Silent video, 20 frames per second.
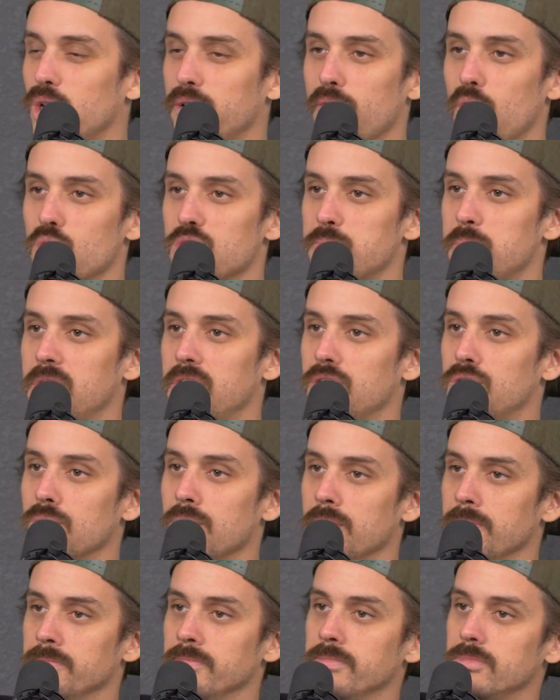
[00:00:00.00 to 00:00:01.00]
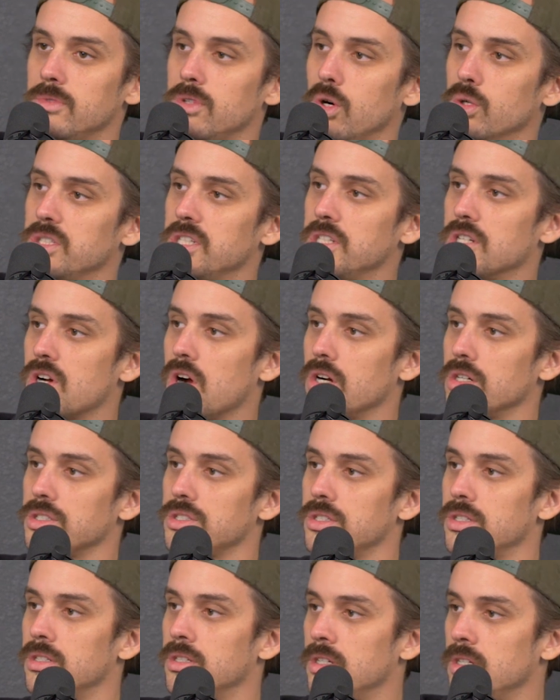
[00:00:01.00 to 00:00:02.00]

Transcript: So you've always been into it. Always into cars.